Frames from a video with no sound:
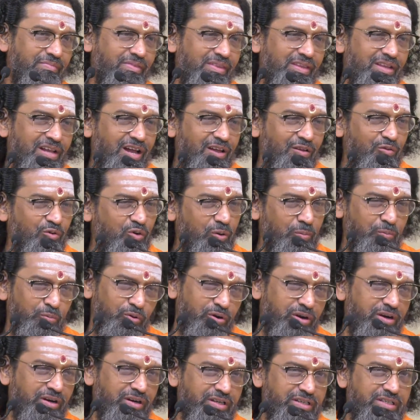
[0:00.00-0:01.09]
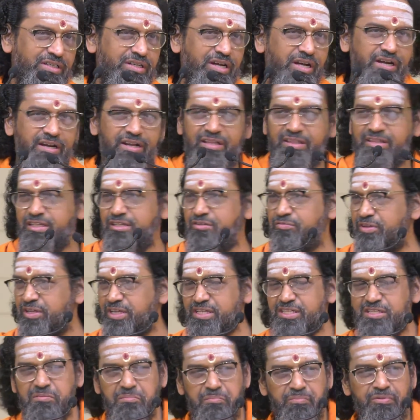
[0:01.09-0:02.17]
I hope you are understanding this. Very
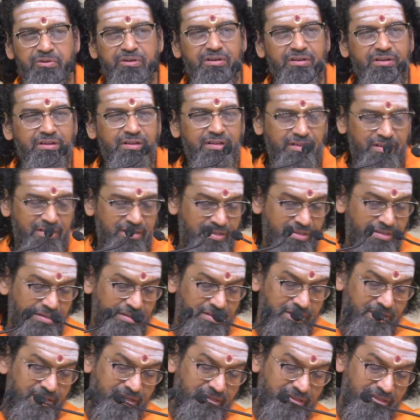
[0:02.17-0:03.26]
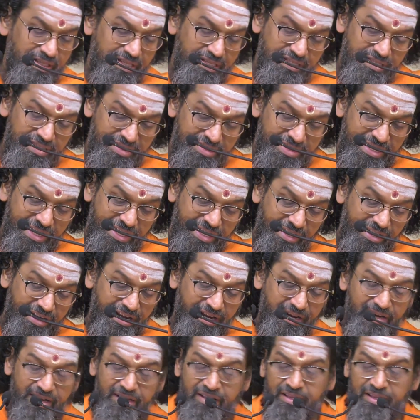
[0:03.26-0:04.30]
simple. Then second line.